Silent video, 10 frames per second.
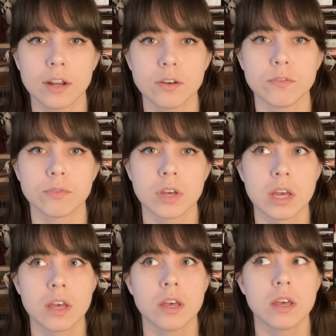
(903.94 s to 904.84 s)
of
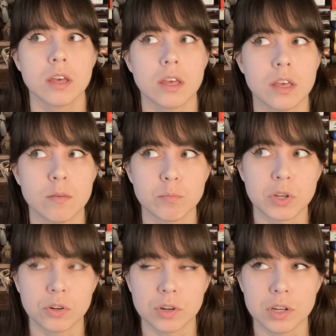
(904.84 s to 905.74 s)

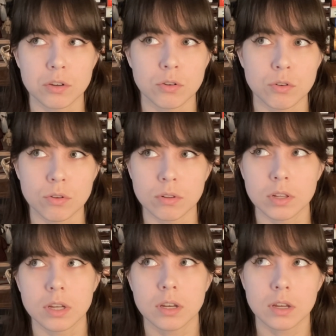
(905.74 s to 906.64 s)
Imperial
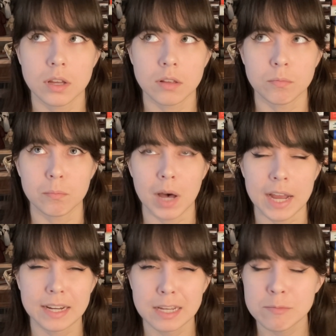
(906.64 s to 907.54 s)

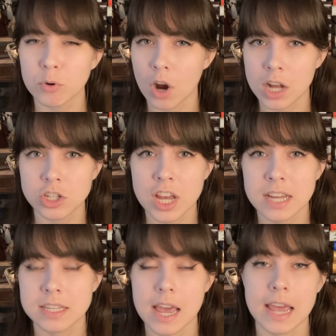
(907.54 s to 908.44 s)
mining
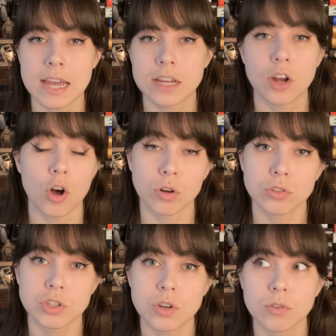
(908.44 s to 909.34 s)
projects and
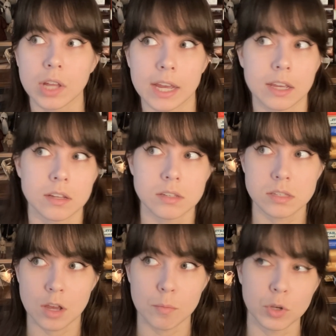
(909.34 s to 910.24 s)
also like
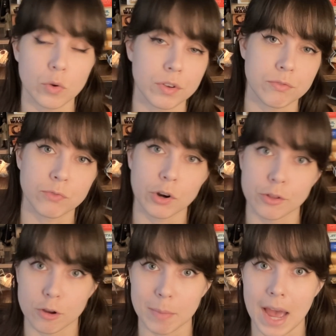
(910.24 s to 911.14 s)
some going
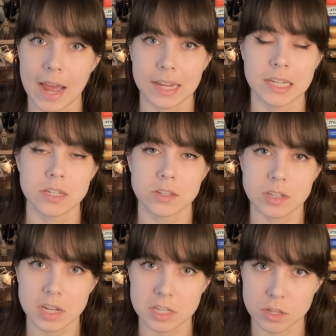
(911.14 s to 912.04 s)
further back into the
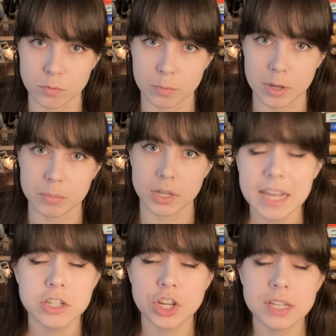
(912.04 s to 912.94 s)
days of the Republic.
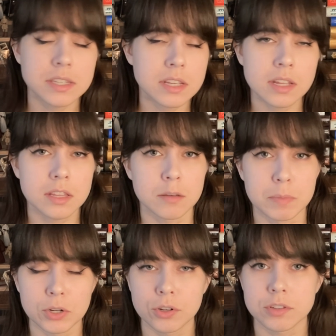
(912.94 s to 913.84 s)
She can see that the
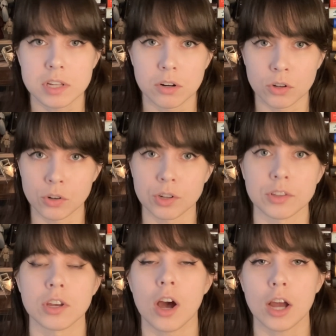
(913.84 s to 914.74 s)
Imperials that are
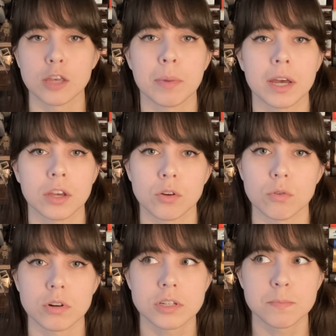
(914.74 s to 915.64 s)
currently occupying
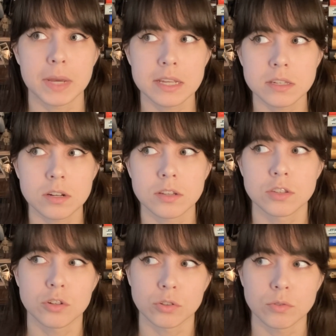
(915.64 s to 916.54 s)
Gorse, based on
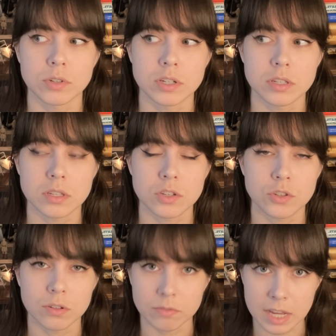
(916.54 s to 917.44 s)
Zaluna's
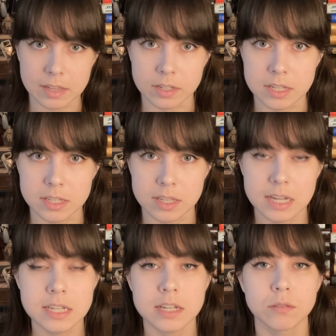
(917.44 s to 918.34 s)
surveillance,
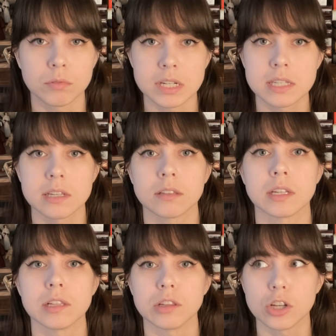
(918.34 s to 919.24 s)
they did
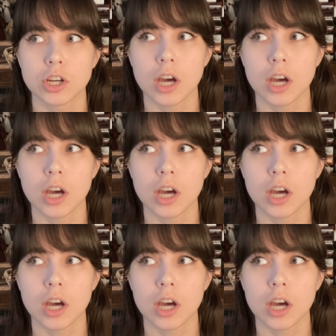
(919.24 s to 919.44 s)
recently look